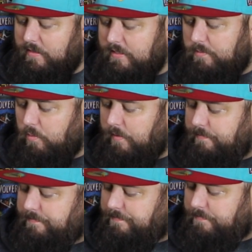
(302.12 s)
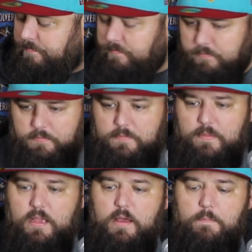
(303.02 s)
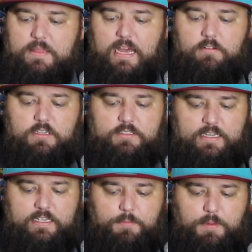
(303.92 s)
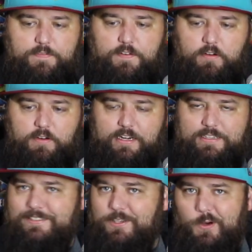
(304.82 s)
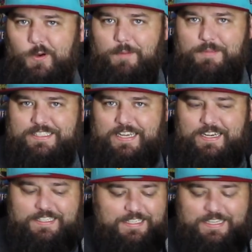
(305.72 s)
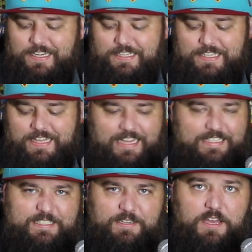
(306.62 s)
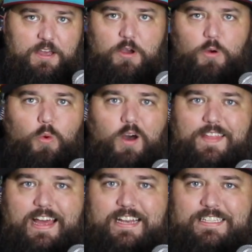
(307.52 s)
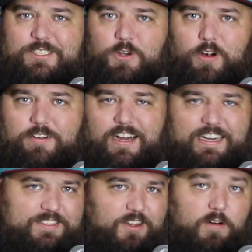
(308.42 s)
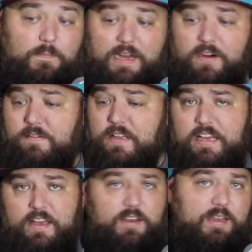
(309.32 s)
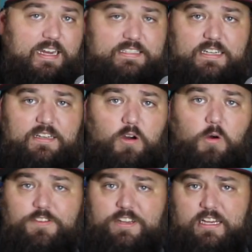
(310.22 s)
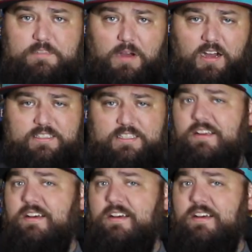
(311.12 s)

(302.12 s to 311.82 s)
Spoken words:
this one. But that looks like it could be a fun read. So I'm excited to dig into that and see what that storyline is all about. And hopefully next box,